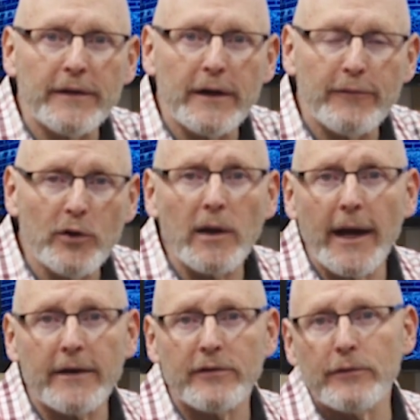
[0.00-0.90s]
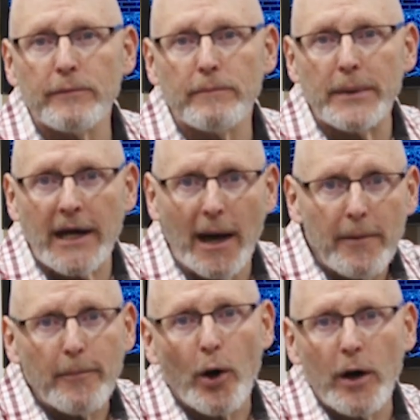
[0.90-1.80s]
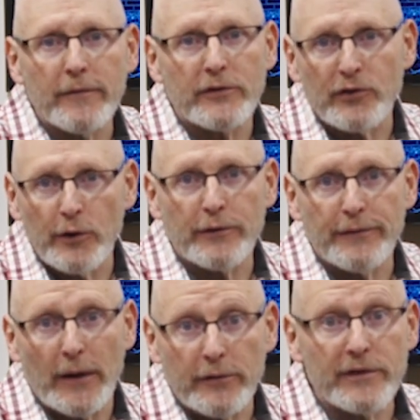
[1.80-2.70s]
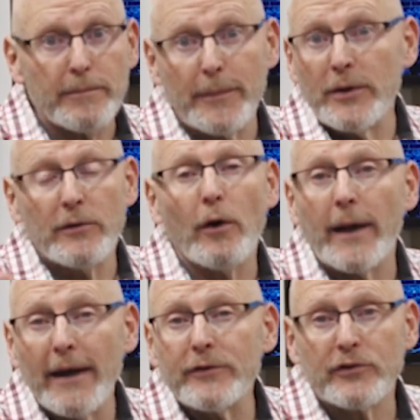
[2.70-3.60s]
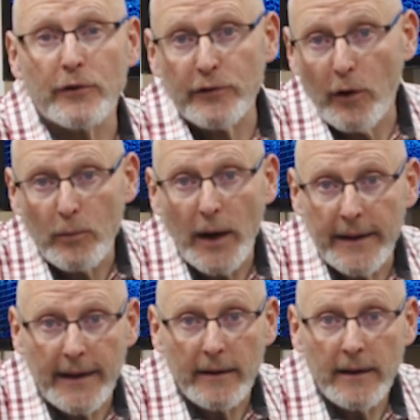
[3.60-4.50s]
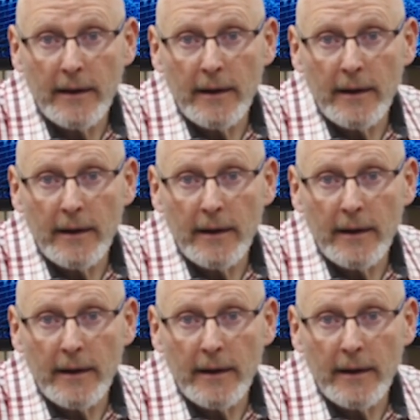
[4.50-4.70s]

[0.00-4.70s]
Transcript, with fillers: that if you'd like to become a part of a church fellowship, maybe you don't have a church home right now,